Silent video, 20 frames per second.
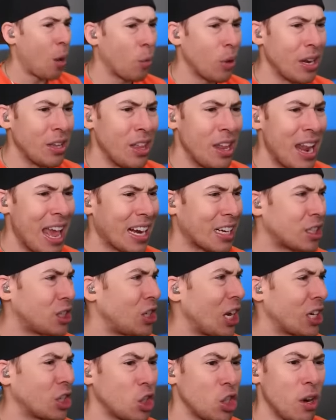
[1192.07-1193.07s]
Now we're in the next
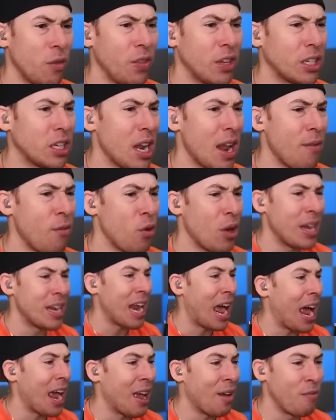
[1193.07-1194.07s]
section of this level
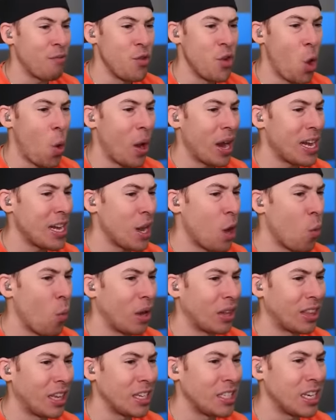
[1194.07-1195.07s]
and I have no idea
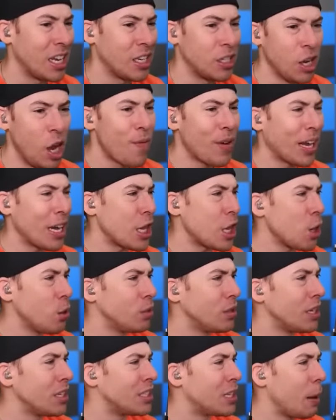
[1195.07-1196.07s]
what this is. We've got to
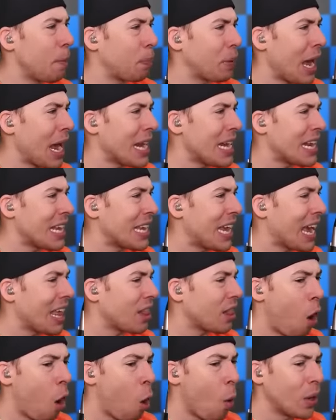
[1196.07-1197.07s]
use a zip line to
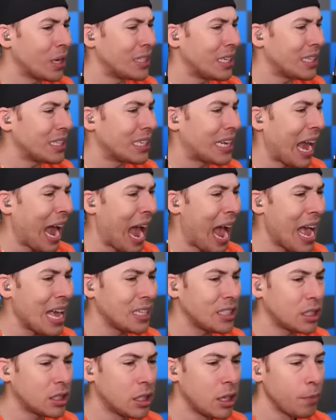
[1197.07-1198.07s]
get, oh, is this
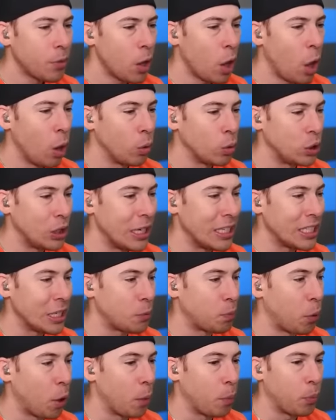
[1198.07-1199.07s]
gas? Oh, geez,
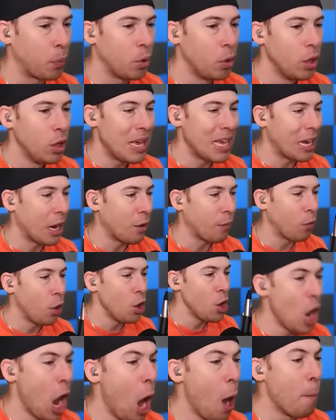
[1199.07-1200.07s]
it's purple. Be careful.
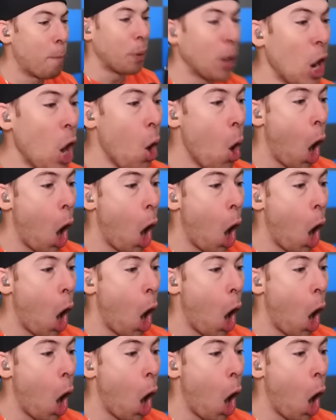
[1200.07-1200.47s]
No, blue!